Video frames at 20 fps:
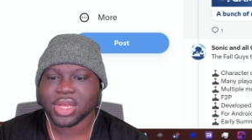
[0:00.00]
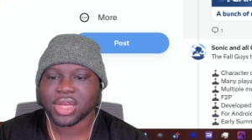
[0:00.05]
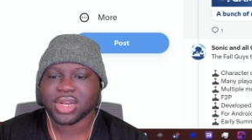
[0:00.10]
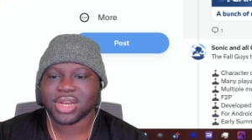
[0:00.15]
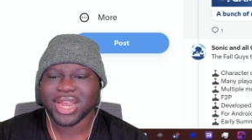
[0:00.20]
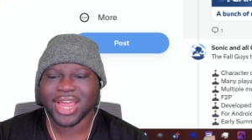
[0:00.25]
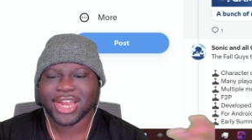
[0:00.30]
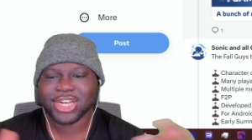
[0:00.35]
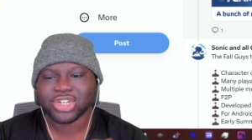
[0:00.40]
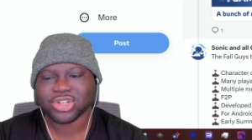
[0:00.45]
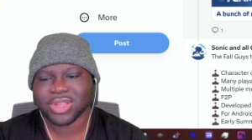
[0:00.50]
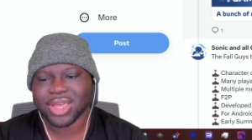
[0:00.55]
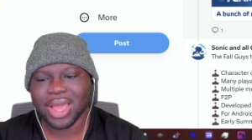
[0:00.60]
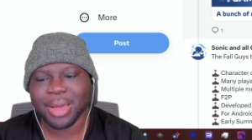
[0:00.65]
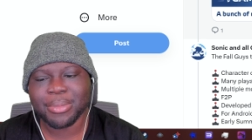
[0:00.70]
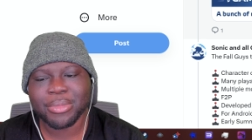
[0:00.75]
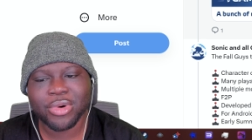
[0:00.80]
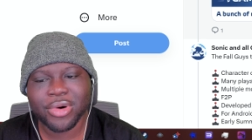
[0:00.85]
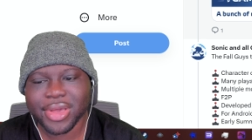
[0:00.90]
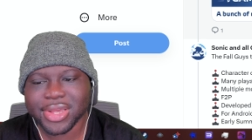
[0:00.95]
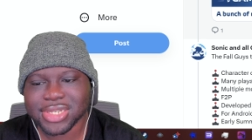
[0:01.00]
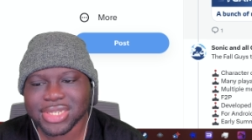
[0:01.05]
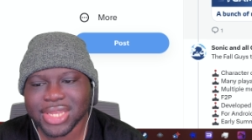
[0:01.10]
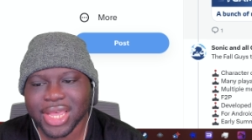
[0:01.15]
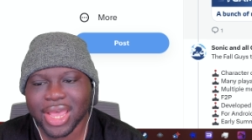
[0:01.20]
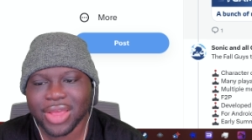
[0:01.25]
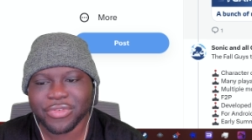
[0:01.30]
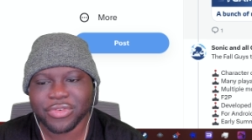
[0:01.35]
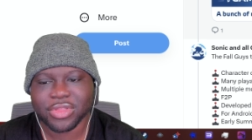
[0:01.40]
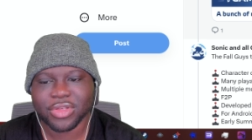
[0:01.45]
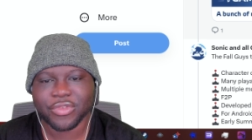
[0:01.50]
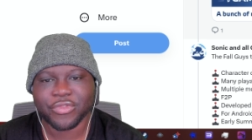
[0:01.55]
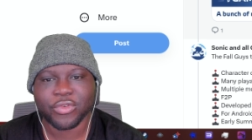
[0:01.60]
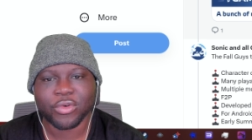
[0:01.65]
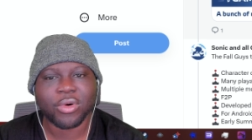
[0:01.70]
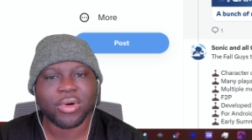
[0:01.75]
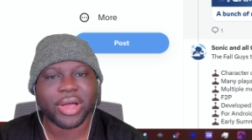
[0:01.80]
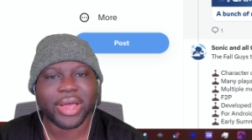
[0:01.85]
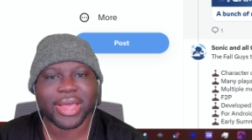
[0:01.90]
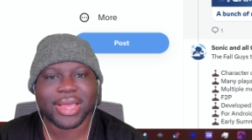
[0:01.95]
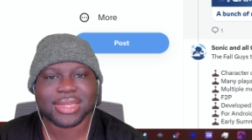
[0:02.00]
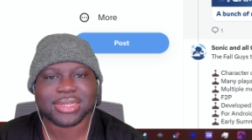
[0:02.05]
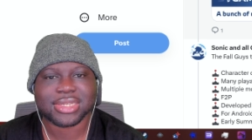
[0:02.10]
Naturally, I'm more excited for the Fall Guys